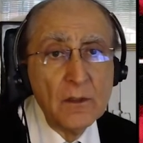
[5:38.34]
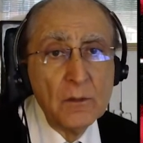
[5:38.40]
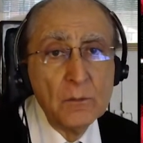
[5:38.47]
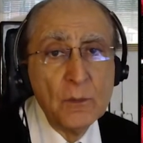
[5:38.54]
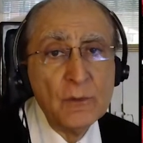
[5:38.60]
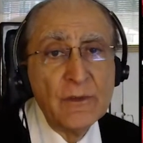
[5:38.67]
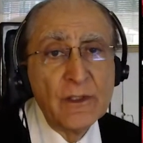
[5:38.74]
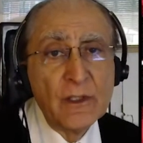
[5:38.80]

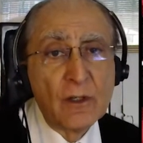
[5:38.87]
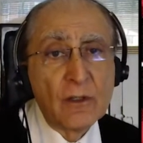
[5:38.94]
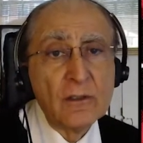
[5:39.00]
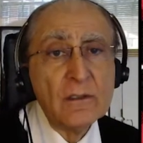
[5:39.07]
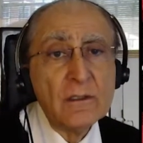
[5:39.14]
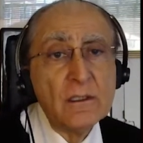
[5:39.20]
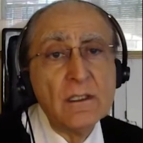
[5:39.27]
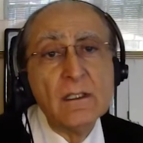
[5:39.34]
Moving
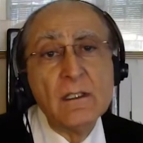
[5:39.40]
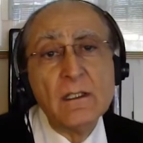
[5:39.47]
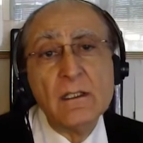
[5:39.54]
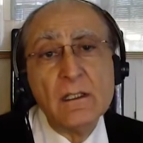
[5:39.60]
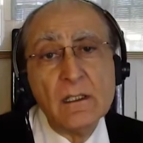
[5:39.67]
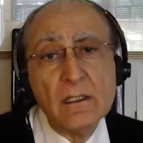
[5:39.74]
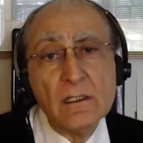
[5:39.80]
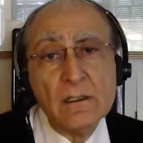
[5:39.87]
on,
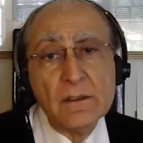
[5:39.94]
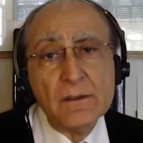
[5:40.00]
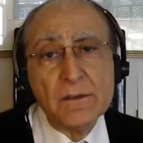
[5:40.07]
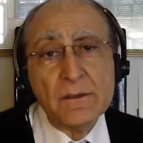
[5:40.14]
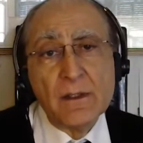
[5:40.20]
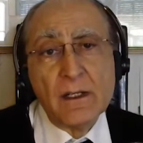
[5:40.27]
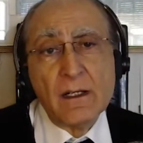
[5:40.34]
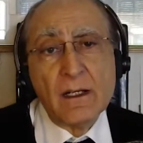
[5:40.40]

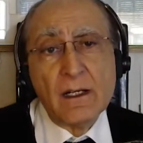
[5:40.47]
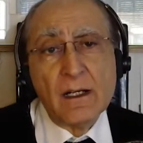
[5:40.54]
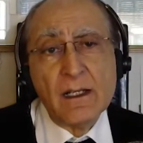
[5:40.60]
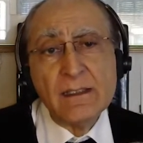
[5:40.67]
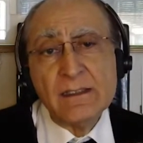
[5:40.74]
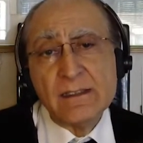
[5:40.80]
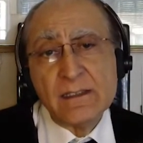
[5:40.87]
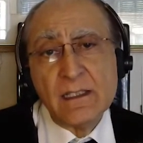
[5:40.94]
I
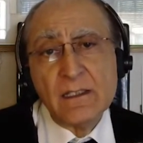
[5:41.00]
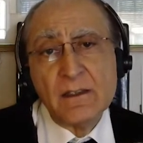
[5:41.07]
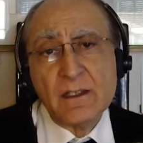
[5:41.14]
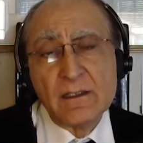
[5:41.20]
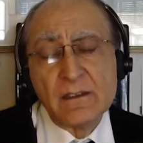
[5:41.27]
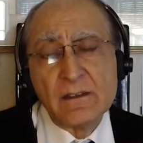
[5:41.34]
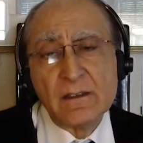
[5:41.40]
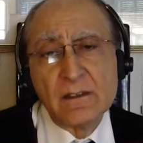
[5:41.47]
say
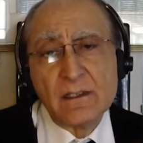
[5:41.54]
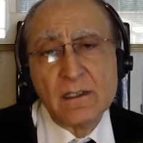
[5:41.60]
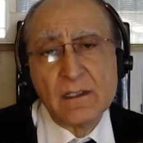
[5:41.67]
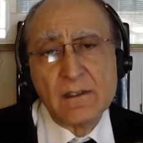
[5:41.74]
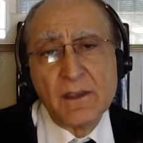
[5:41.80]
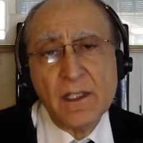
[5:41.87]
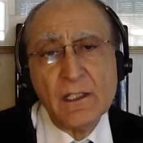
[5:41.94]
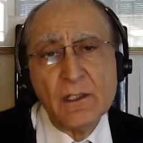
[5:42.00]
that
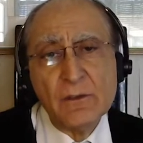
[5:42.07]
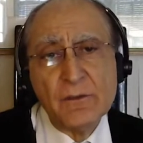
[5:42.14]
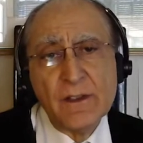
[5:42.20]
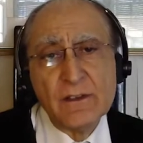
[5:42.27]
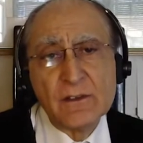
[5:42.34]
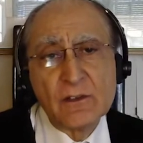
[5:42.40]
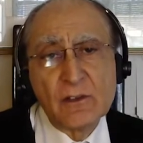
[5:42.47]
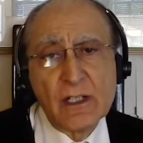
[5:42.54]
think of
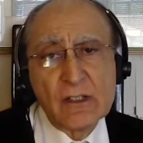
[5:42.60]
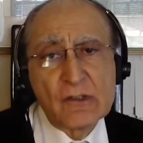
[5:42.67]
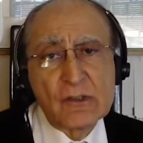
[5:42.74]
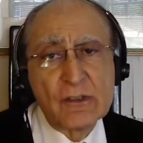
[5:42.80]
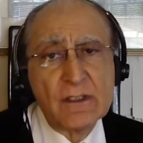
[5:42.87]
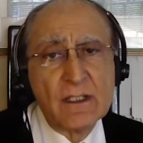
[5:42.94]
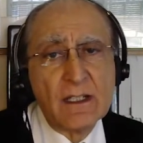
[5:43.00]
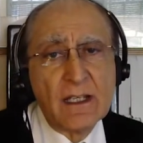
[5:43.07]

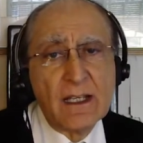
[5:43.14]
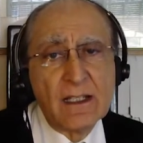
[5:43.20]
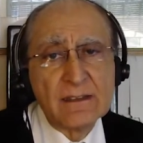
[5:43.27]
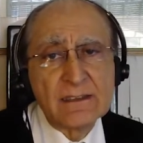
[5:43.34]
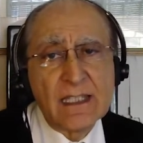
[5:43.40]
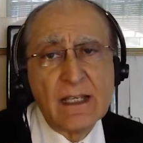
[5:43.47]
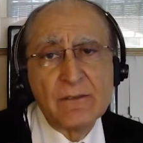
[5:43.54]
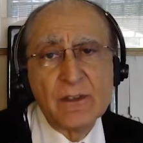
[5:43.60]
integration
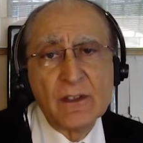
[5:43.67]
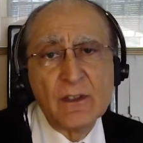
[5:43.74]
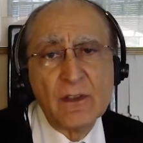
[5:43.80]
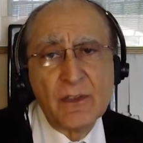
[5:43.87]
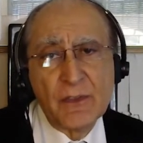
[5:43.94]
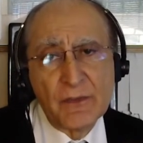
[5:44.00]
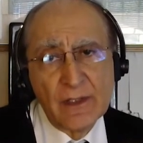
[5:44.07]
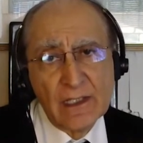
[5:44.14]
as having
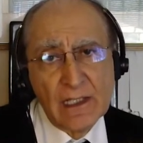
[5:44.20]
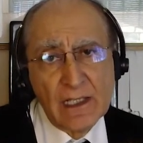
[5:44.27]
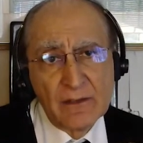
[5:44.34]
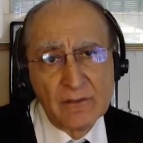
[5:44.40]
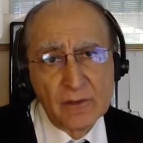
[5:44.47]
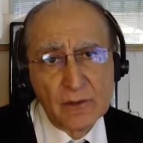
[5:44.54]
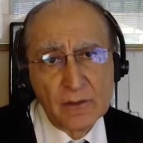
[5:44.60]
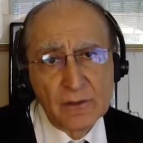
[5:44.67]
three
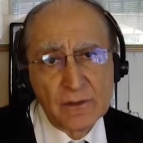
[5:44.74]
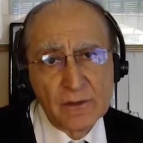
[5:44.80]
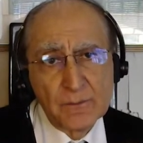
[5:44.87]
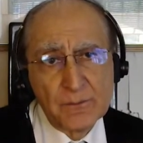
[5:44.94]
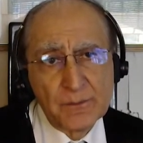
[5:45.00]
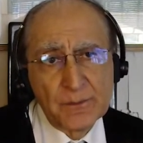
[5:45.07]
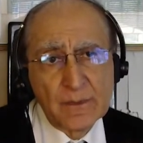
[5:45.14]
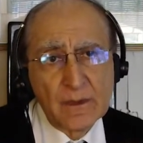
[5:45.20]
levels.
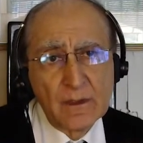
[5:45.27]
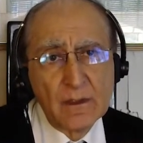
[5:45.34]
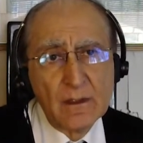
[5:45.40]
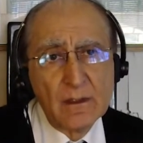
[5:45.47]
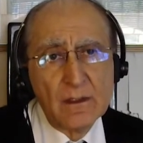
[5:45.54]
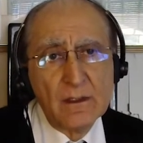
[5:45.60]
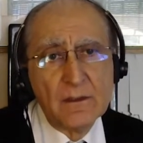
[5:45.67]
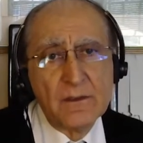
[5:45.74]

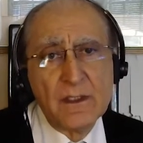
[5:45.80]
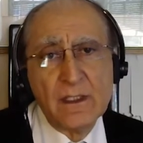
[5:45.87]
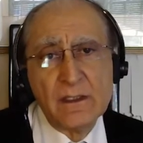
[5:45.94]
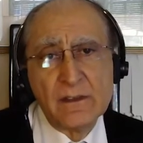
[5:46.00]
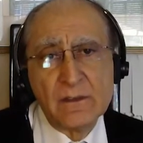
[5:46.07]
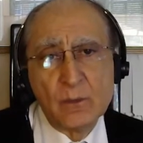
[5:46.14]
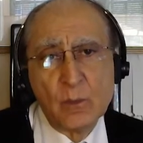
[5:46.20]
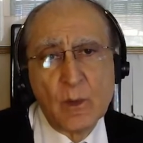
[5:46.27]

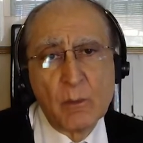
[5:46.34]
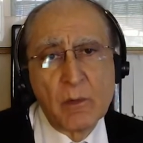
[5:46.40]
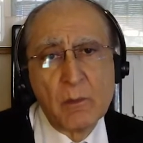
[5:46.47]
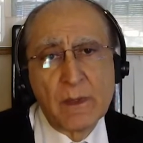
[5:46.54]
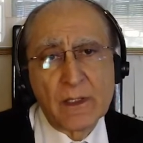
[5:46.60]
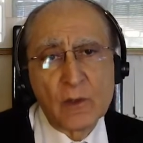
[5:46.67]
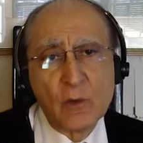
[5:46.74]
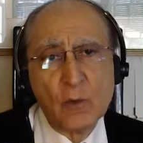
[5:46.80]
There's what we
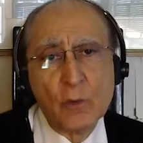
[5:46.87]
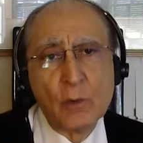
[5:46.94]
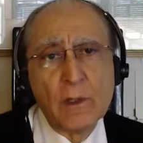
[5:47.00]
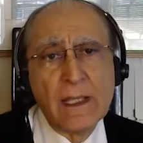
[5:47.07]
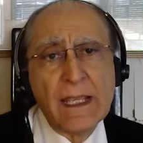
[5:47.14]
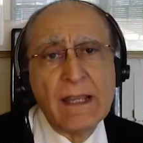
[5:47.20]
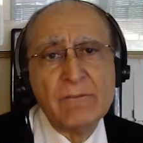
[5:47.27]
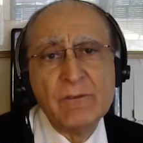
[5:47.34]
might call
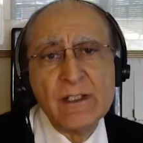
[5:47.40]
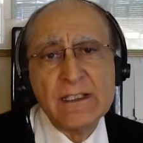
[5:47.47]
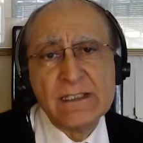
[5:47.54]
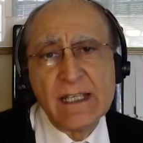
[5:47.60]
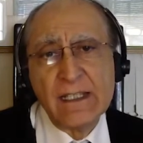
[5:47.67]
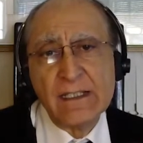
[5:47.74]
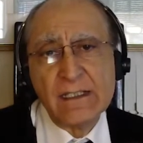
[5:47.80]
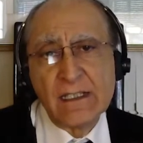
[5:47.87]

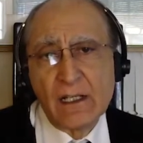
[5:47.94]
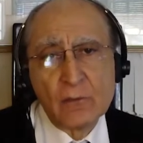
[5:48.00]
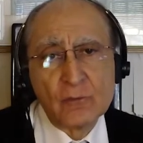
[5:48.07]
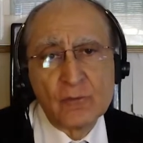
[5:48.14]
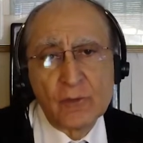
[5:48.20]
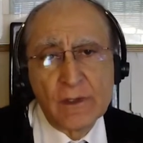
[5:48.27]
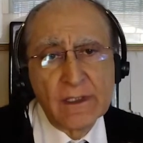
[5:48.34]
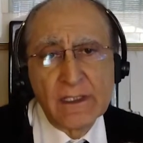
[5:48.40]
everyday
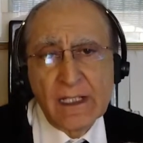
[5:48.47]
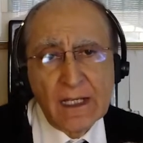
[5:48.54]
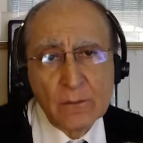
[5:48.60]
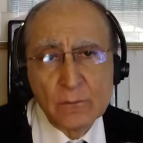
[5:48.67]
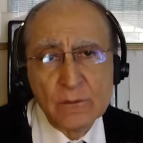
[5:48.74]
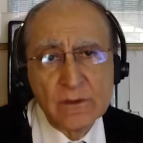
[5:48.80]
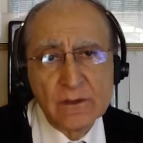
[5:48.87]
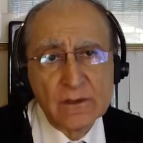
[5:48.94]
cultural
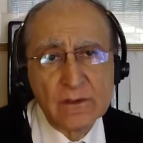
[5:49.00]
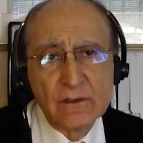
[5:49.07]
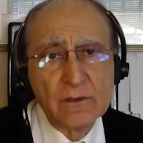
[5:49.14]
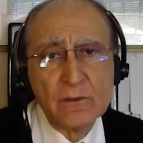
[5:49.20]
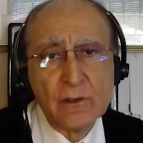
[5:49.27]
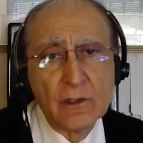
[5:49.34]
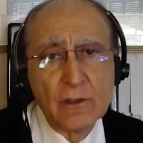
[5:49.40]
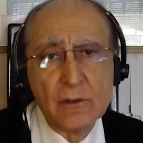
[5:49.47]
encounters,
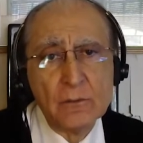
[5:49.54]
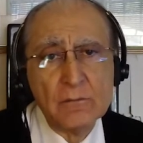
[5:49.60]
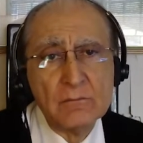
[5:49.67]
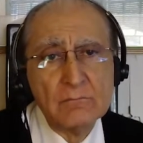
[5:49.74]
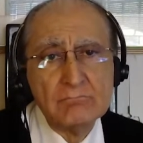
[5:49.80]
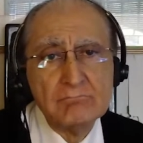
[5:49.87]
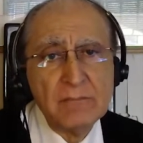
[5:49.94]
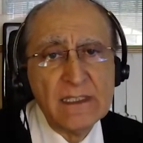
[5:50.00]

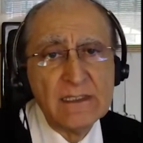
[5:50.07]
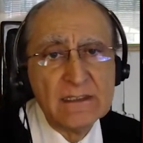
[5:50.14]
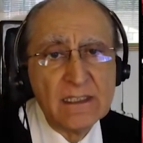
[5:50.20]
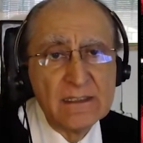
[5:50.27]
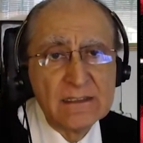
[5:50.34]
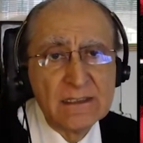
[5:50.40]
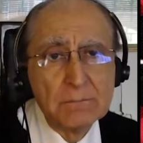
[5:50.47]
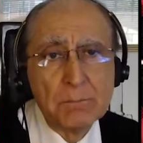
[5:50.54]

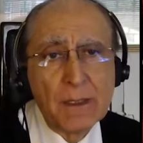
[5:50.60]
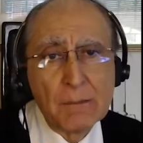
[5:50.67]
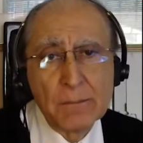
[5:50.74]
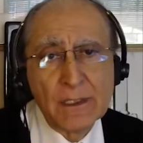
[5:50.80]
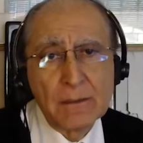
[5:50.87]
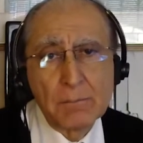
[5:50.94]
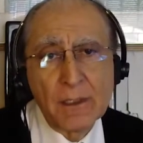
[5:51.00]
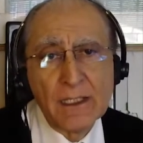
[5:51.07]
meetings in
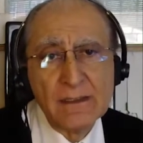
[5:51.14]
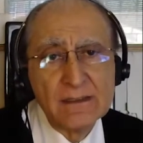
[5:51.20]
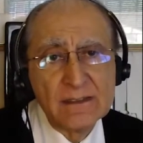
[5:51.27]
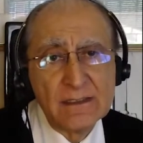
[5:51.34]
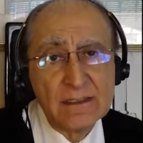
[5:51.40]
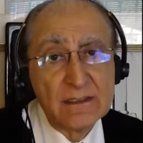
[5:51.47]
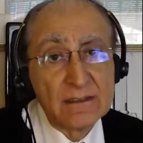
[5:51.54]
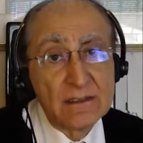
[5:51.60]
public
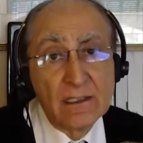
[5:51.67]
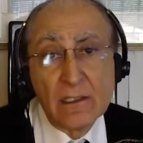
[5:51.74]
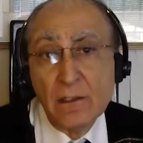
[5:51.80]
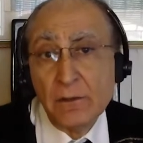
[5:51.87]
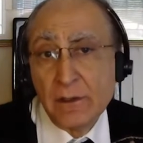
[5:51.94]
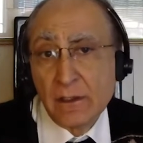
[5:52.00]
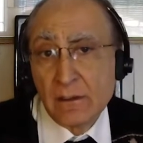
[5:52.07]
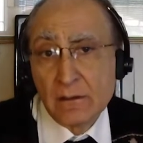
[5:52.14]
places,
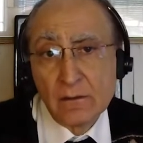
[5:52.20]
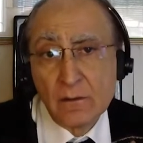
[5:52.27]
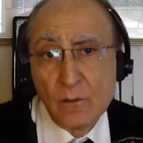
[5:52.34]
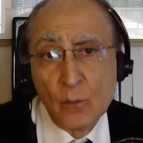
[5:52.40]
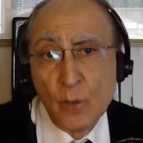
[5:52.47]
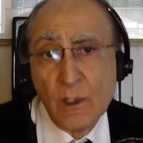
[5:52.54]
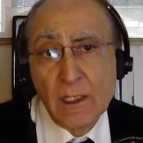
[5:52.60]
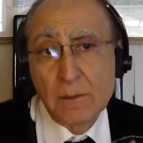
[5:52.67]
including
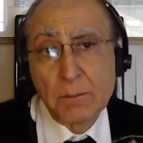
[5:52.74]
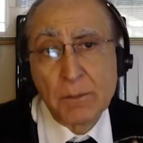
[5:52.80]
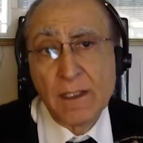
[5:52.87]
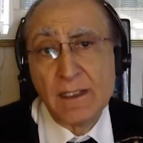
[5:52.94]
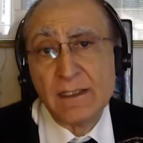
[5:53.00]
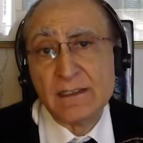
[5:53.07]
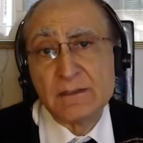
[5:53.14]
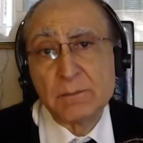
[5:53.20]

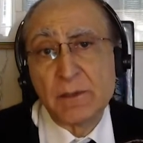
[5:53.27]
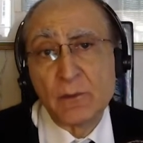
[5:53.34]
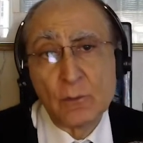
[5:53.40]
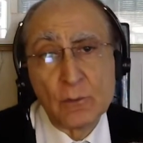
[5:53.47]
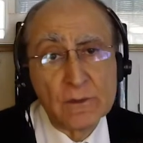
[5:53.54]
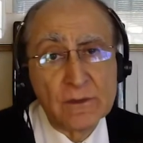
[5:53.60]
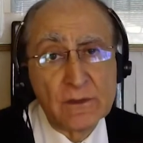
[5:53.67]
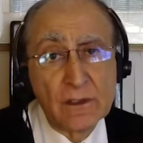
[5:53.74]
workplace, but
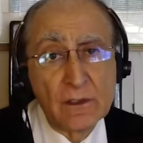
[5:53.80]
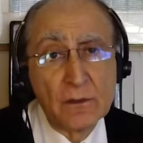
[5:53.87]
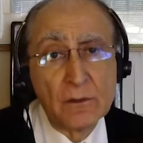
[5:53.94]
also